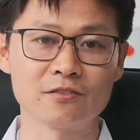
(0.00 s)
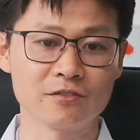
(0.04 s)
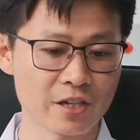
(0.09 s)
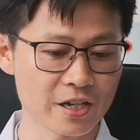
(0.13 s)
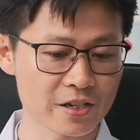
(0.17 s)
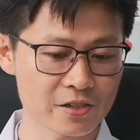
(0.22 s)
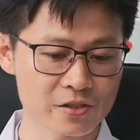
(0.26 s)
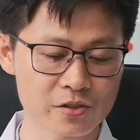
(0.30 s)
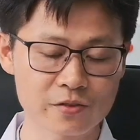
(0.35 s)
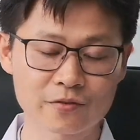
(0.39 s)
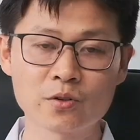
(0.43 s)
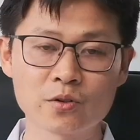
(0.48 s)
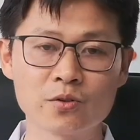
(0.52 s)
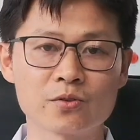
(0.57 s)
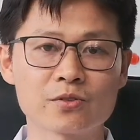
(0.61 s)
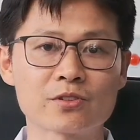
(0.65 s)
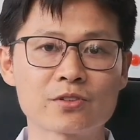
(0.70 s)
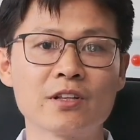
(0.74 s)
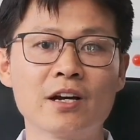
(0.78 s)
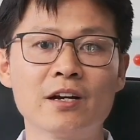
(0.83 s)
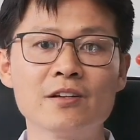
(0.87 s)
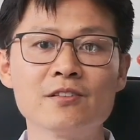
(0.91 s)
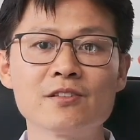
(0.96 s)
yes, of
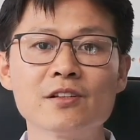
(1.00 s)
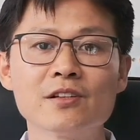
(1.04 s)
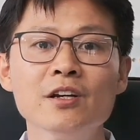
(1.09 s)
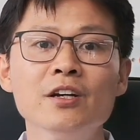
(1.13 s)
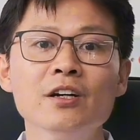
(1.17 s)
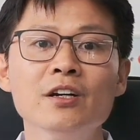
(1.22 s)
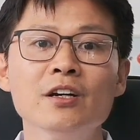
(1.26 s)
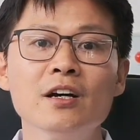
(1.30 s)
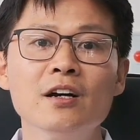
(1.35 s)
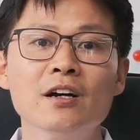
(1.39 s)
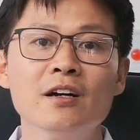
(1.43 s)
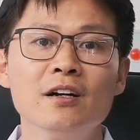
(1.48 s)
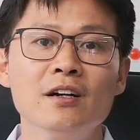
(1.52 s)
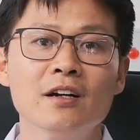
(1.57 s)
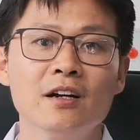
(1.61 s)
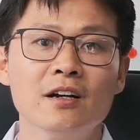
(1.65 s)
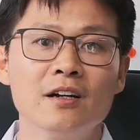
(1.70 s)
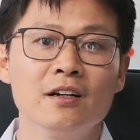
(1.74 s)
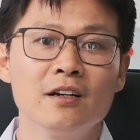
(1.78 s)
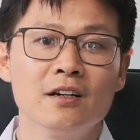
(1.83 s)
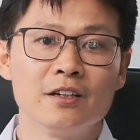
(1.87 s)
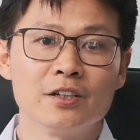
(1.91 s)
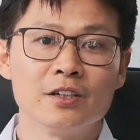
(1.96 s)
course. Then
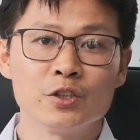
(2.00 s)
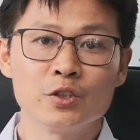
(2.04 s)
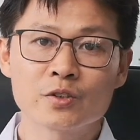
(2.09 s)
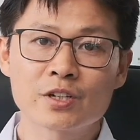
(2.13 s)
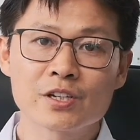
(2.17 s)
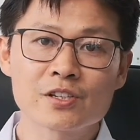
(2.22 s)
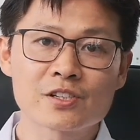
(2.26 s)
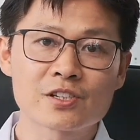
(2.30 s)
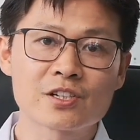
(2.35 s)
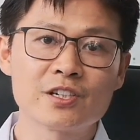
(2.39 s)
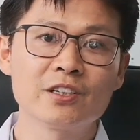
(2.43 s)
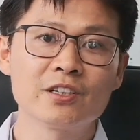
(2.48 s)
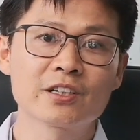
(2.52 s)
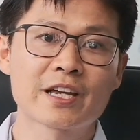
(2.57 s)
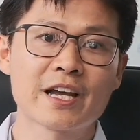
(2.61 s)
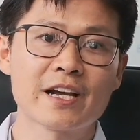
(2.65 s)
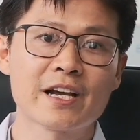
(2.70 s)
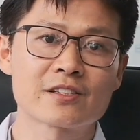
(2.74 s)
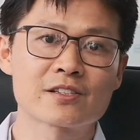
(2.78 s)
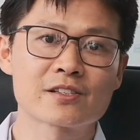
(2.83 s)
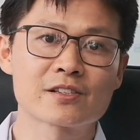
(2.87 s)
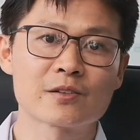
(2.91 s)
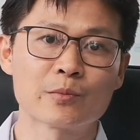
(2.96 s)
you can still
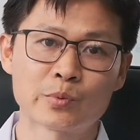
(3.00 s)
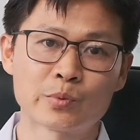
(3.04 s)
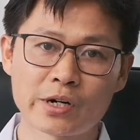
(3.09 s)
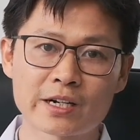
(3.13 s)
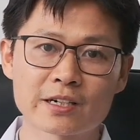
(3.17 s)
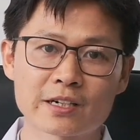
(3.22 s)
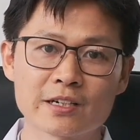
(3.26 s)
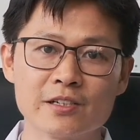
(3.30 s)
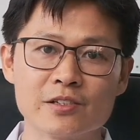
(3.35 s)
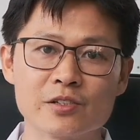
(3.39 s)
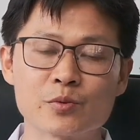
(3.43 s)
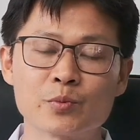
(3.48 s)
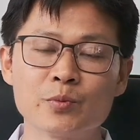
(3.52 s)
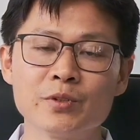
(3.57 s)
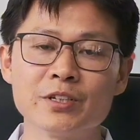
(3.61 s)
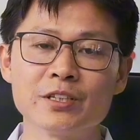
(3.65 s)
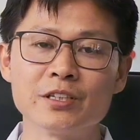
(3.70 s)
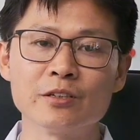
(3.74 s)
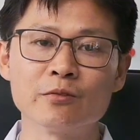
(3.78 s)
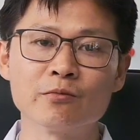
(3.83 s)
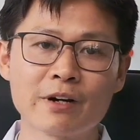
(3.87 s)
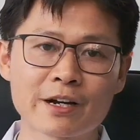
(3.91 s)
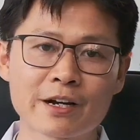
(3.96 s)
get pregnant with
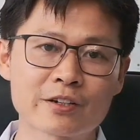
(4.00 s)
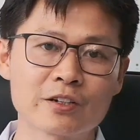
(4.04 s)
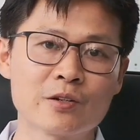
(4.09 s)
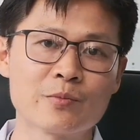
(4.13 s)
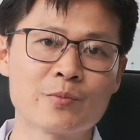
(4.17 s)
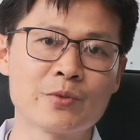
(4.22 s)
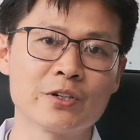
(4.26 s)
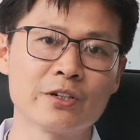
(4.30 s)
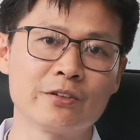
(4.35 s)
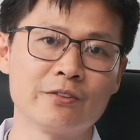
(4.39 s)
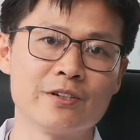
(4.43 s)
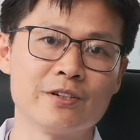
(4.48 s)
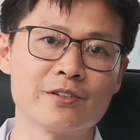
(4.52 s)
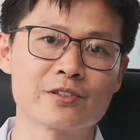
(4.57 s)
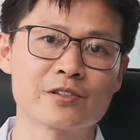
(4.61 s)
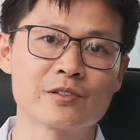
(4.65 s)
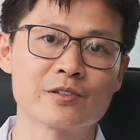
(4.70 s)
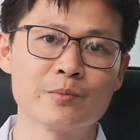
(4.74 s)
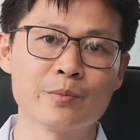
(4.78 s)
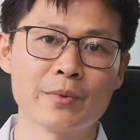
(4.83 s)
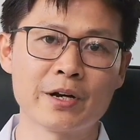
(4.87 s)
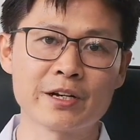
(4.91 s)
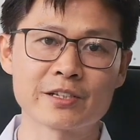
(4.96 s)
irregular periods,
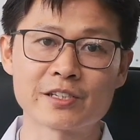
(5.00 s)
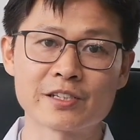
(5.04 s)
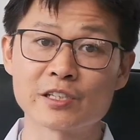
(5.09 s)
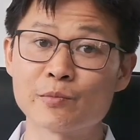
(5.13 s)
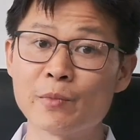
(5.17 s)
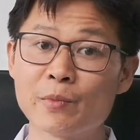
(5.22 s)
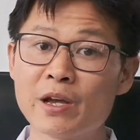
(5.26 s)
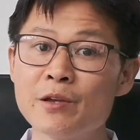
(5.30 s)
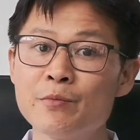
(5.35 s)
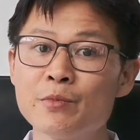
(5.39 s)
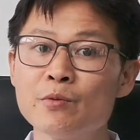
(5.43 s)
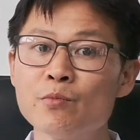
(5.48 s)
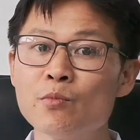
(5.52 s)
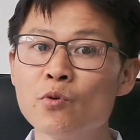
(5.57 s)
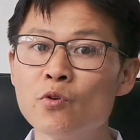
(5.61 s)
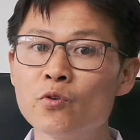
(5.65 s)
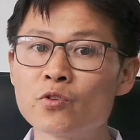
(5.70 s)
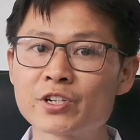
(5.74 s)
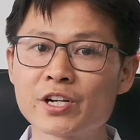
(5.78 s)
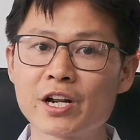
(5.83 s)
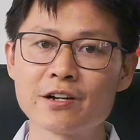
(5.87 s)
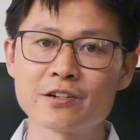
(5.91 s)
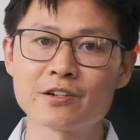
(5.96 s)
but it may be
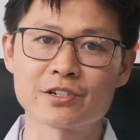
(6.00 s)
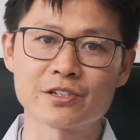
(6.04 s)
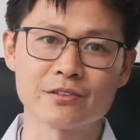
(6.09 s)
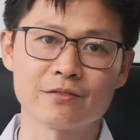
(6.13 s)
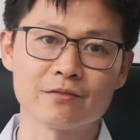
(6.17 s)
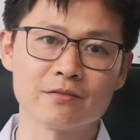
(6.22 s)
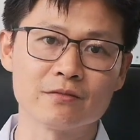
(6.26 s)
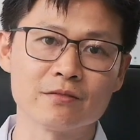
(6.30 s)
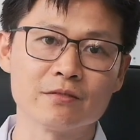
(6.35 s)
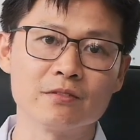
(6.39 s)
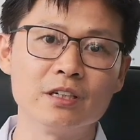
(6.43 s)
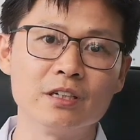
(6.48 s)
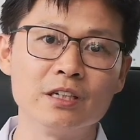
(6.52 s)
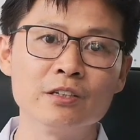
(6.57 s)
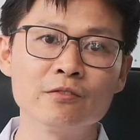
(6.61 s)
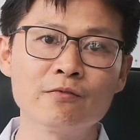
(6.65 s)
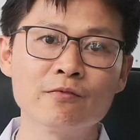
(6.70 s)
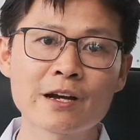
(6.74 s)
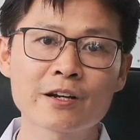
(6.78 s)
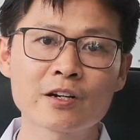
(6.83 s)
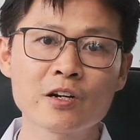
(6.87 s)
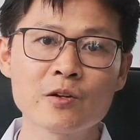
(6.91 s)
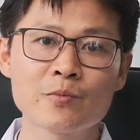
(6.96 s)
more challenging.
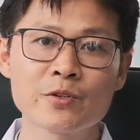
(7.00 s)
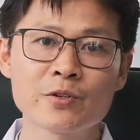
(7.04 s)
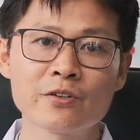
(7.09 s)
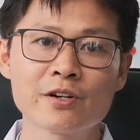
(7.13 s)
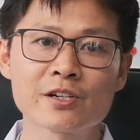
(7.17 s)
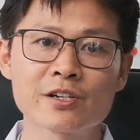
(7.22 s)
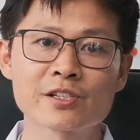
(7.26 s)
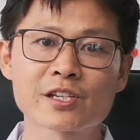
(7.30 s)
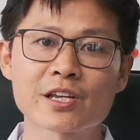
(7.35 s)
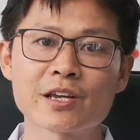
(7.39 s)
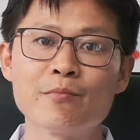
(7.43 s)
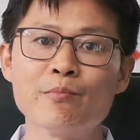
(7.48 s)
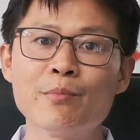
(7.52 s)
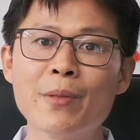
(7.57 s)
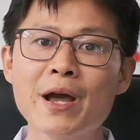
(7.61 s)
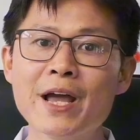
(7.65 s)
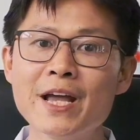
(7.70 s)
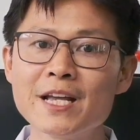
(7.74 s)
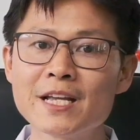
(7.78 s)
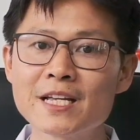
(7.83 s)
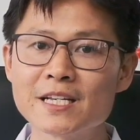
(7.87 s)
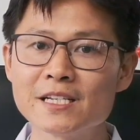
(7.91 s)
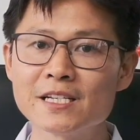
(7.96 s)
Irregular periods can
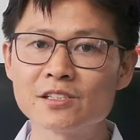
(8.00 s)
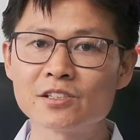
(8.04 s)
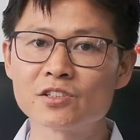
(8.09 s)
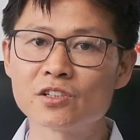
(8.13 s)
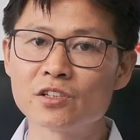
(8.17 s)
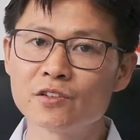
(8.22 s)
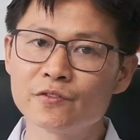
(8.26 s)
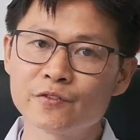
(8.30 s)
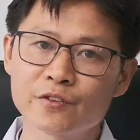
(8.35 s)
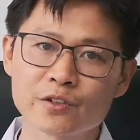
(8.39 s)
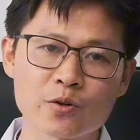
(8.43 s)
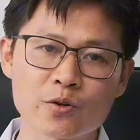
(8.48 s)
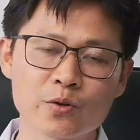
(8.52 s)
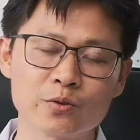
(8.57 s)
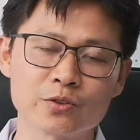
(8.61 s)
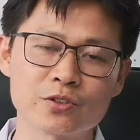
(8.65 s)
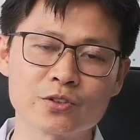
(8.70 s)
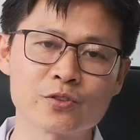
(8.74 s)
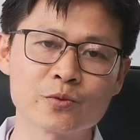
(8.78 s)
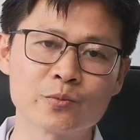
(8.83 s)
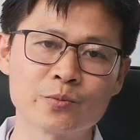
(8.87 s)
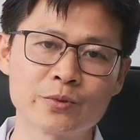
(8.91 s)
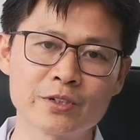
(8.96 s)
make it
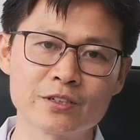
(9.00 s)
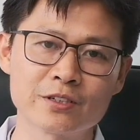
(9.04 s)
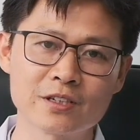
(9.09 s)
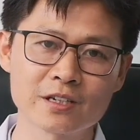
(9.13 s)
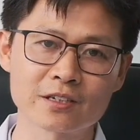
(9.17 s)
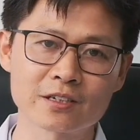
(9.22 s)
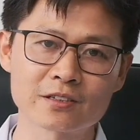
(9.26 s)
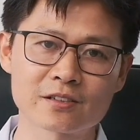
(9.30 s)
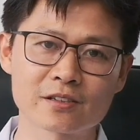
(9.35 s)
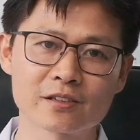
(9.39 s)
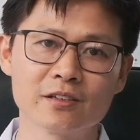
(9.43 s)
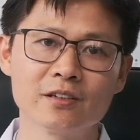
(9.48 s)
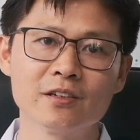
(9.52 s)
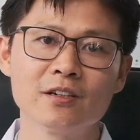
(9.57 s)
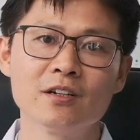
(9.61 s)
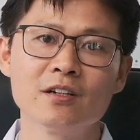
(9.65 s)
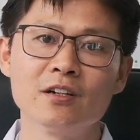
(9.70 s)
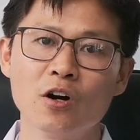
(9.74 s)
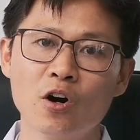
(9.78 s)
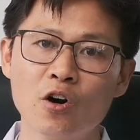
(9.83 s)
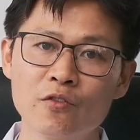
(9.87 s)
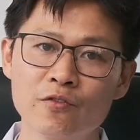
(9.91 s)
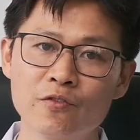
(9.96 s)
difficult to predict
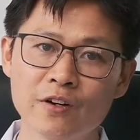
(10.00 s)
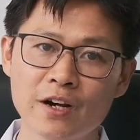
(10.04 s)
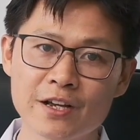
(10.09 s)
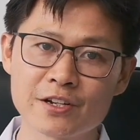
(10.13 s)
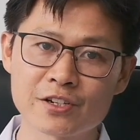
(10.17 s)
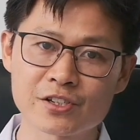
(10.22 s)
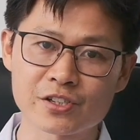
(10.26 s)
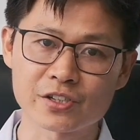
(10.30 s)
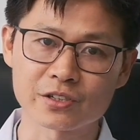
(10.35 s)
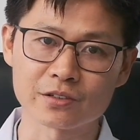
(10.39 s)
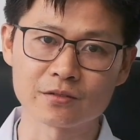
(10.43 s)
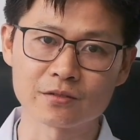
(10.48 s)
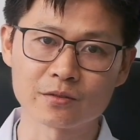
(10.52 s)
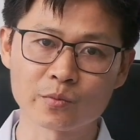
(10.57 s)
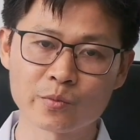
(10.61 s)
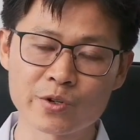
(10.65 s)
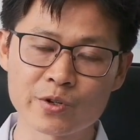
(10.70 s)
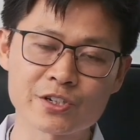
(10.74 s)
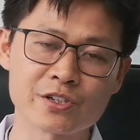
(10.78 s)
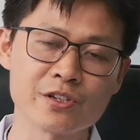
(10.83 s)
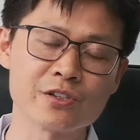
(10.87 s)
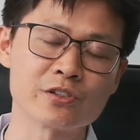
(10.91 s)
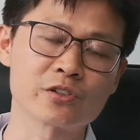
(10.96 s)
ovulation,
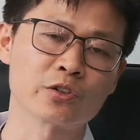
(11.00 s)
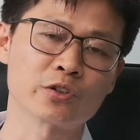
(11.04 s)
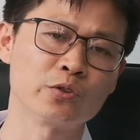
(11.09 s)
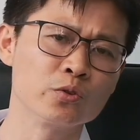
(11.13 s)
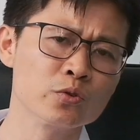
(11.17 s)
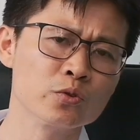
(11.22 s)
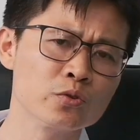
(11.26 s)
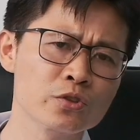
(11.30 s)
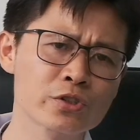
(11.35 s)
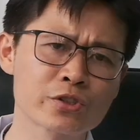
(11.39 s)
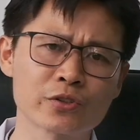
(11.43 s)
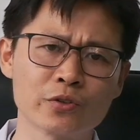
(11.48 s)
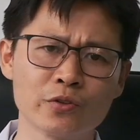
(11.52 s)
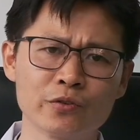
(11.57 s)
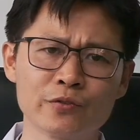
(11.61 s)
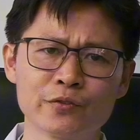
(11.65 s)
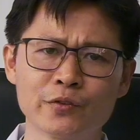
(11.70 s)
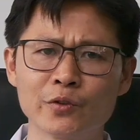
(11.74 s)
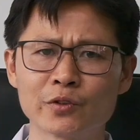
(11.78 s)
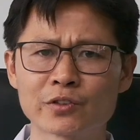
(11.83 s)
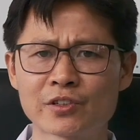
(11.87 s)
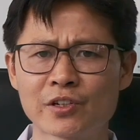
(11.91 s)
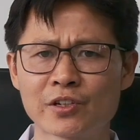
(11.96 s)
which is crucial
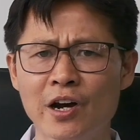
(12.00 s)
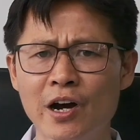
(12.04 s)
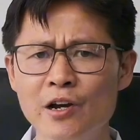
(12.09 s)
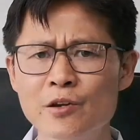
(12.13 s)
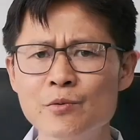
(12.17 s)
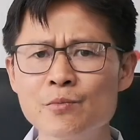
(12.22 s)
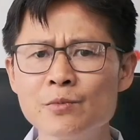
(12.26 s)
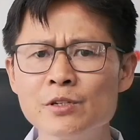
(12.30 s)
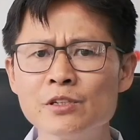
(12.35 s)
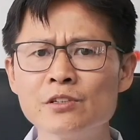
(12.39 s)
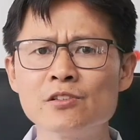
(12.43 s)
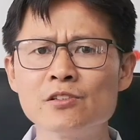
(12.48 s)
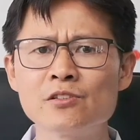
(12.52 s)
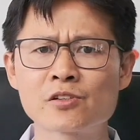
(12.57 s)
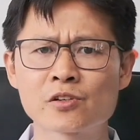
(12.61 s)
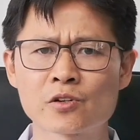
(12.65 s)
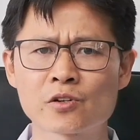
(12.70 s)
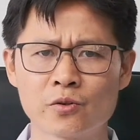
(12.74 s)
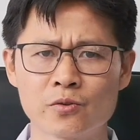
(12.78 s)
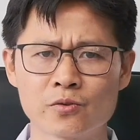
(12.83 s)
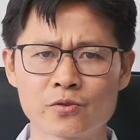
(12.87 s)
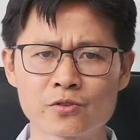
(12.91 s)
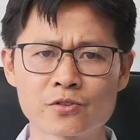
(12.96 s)
for timing
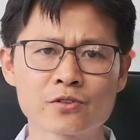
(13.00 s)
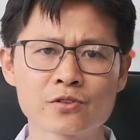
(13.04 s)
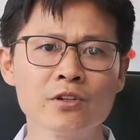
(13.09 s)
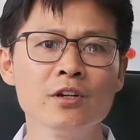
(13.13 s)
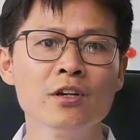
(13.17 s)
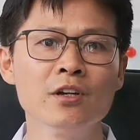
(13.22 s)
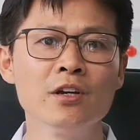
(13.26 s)
intercourse.